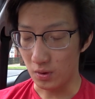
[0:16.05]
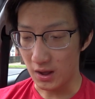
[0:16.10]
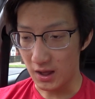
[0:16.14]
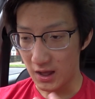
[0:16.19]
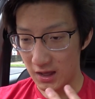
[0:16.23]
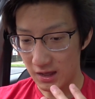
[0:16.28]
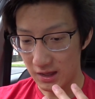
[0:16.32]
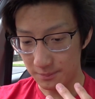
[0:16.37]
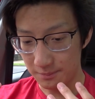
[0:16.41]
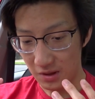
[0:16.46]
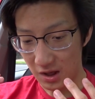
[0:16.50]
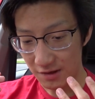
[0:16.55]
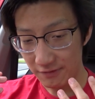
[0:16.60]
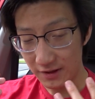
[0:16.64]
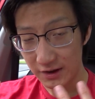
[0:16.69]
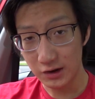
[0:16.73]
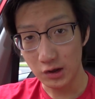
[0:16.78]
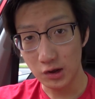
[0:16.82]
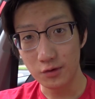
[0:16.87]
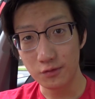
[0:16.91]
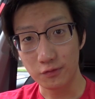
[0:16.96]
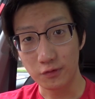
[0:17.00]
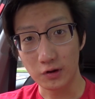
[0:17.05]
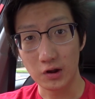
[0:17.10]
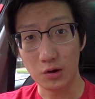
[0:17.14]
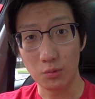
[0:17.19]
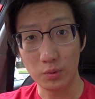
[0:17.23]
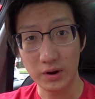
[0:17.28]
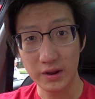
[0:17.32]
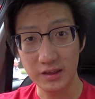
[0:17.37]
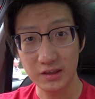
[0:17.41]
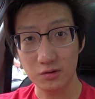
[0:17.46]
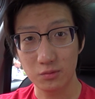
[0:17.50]
I've had it over a
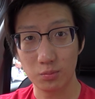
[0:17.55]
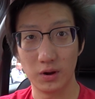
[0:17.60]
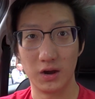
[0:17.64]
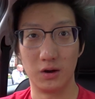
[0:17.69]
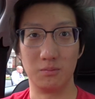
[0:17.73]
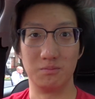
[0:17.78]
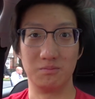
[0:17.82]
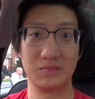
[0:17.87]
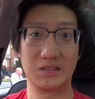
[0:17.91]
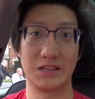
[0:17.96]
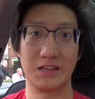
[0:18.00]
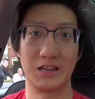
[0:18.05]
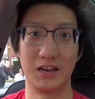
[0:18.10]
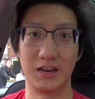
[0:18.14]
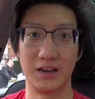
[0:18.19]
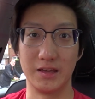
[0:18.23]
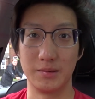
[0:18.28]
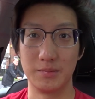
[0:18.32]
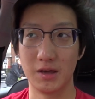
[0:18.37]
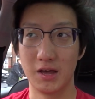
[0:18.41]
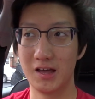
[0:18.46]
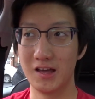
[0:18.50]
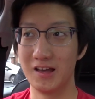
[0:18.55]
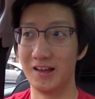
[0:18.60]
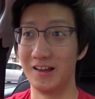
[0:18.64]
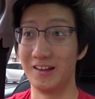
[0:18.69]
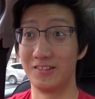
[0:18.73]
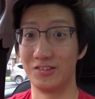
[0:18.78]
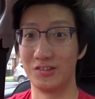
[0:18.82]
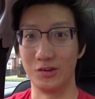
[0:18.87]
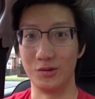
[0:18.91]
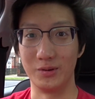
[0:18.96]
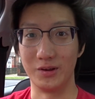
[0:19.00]
week, well, nearly
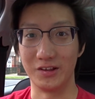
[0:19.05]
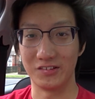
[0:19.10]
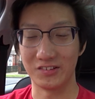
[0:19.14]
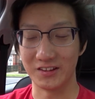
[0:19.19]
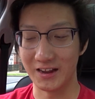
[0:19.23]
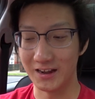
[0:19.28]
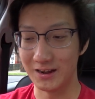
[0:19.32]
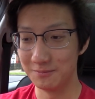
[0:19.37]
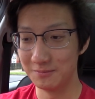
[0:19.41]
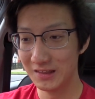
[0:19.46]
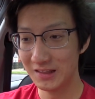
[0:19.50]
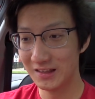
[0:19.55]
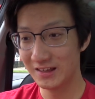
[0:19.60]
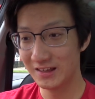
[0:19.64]
2 weeks now,